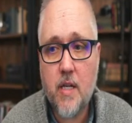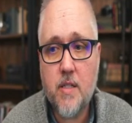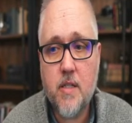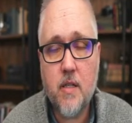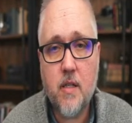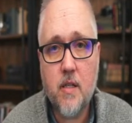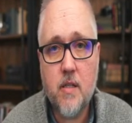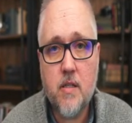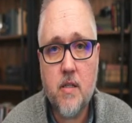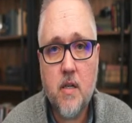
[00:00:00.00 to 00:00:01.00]

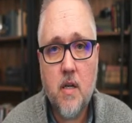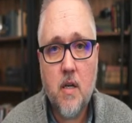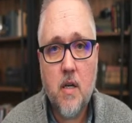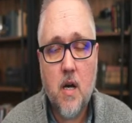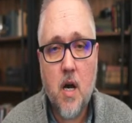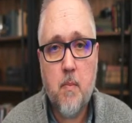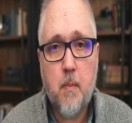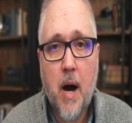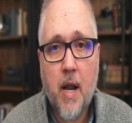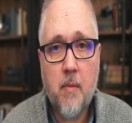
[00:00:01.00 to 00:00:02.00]
It's a
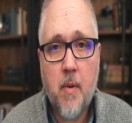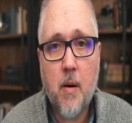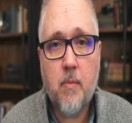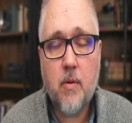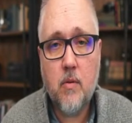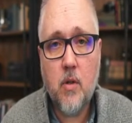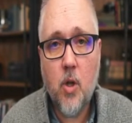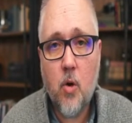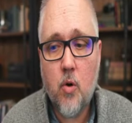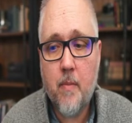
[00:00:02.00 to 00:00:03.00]
bottom-up
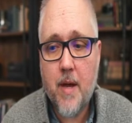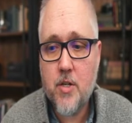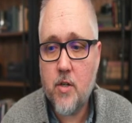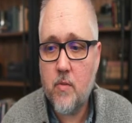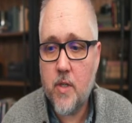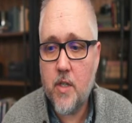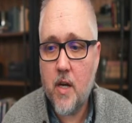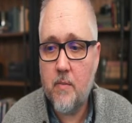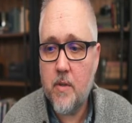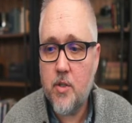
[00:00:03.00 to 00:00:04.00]
local measure, which
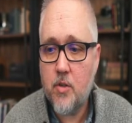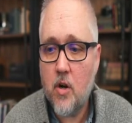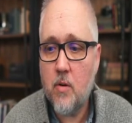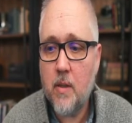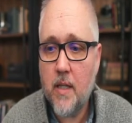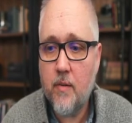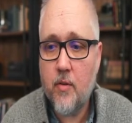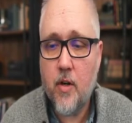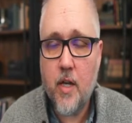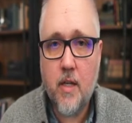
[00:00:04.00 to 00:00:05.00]
I'm a strong
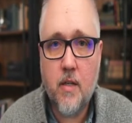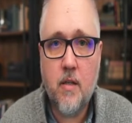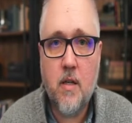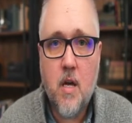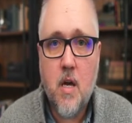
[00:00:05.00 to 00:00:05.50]
believer in,